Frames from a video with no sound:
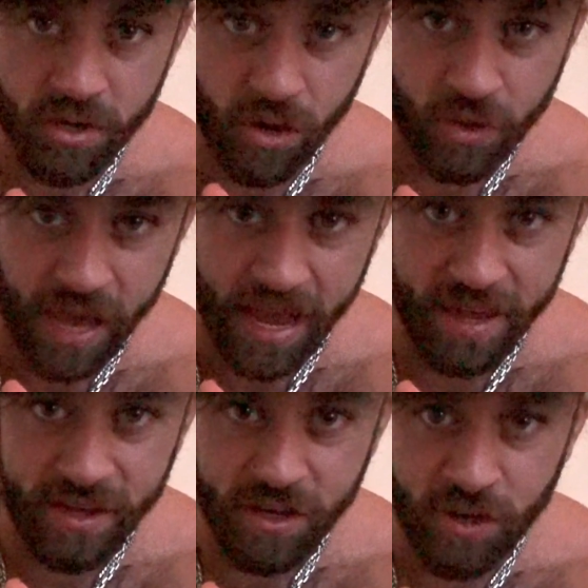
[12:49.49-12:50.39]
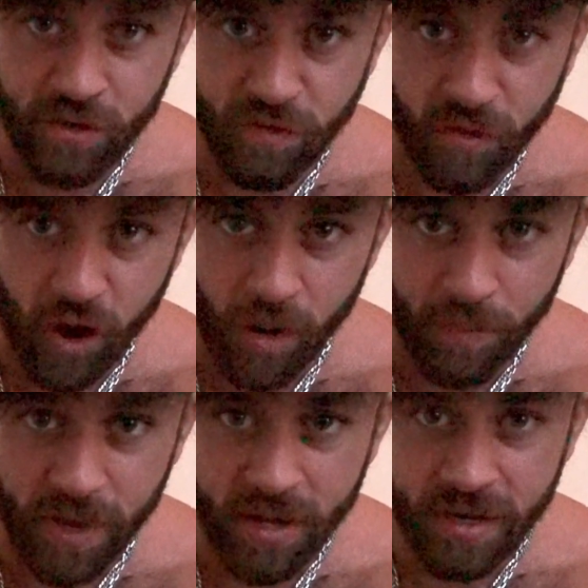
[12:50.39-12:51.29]
Okay?
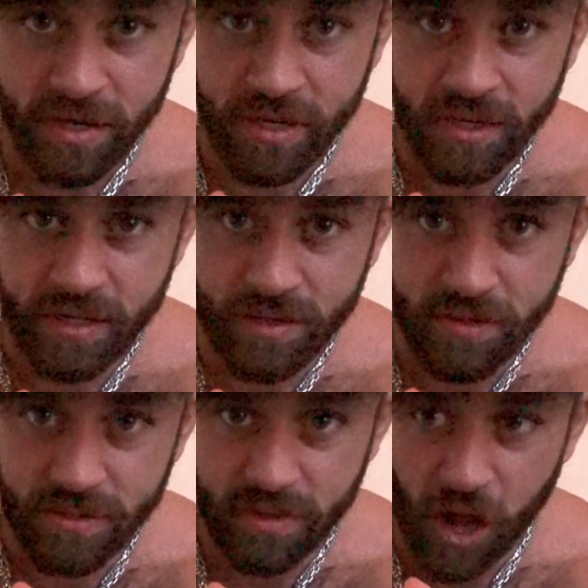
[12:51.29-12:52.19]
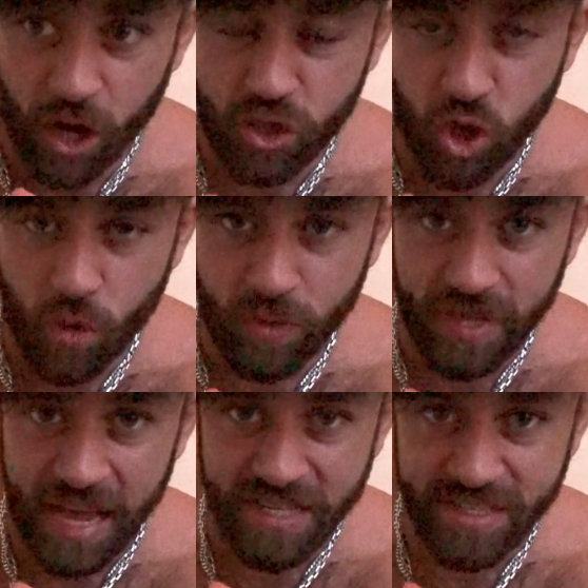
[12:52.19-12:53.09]
From October
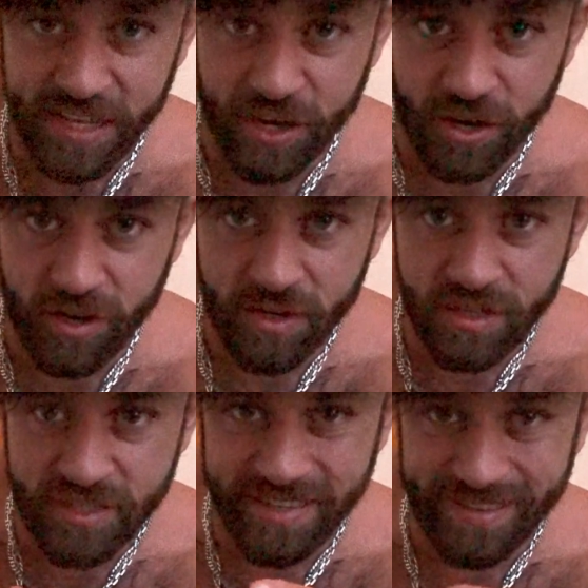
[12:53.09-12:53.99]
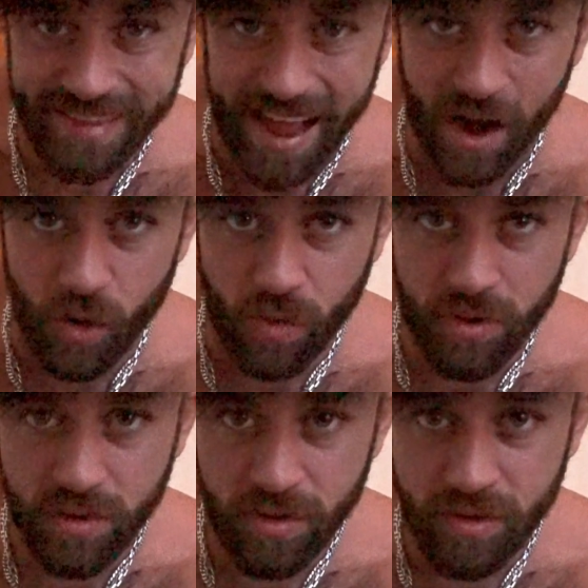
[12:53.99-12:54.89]
last year till
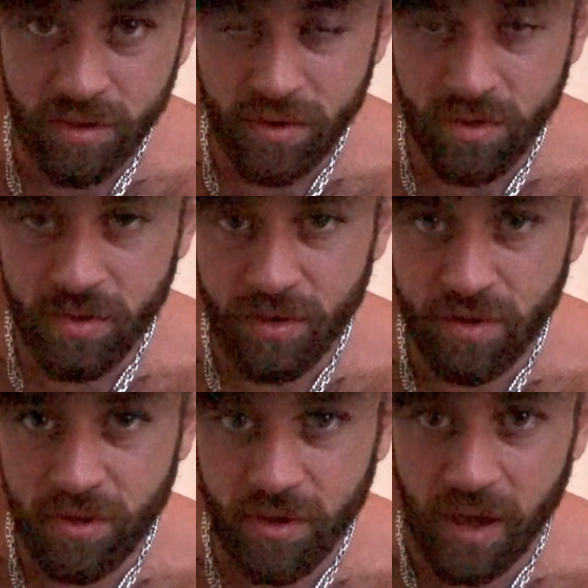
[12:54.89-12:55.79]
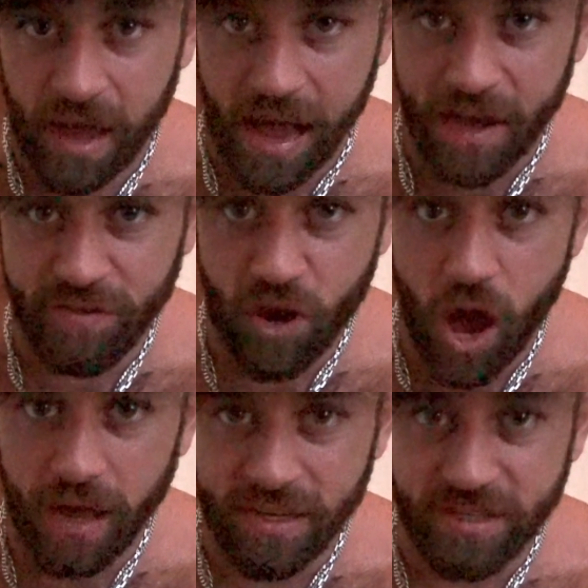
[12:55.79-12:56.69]
now, I've
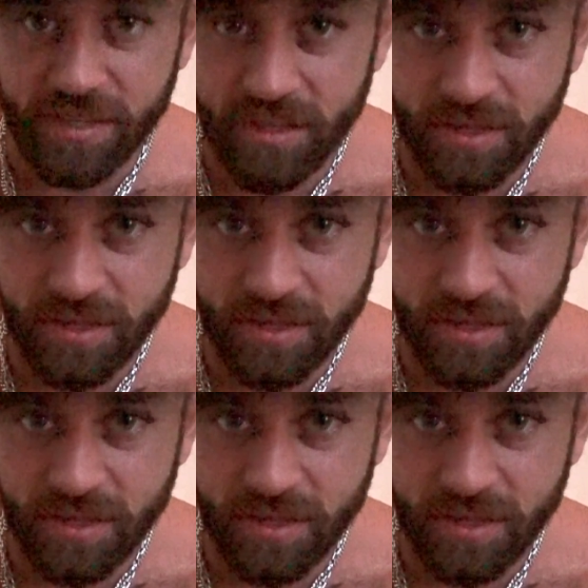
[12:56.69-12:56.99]
gotten,